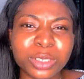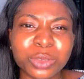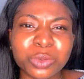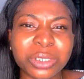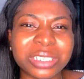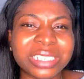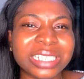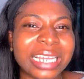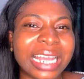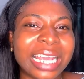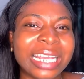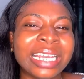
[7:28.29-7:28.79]
It
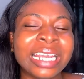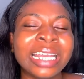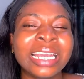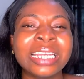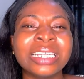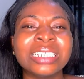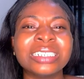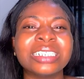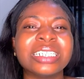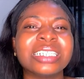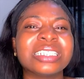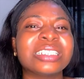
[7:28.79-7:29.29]
was like
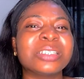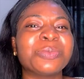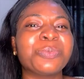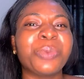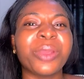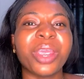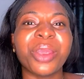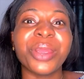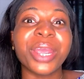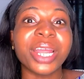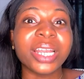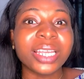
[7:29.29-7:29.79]

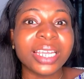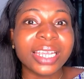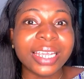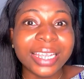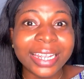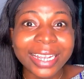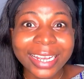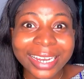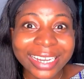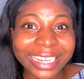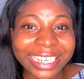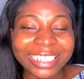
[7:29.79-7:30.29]
Shakespearean
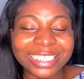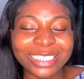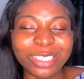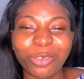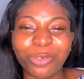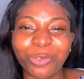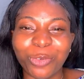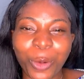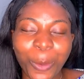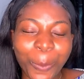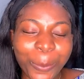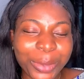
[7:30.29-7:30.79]
English
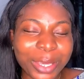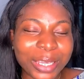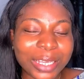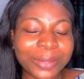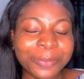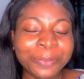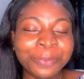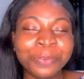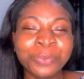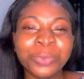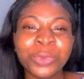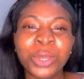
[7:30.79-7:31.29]
for me.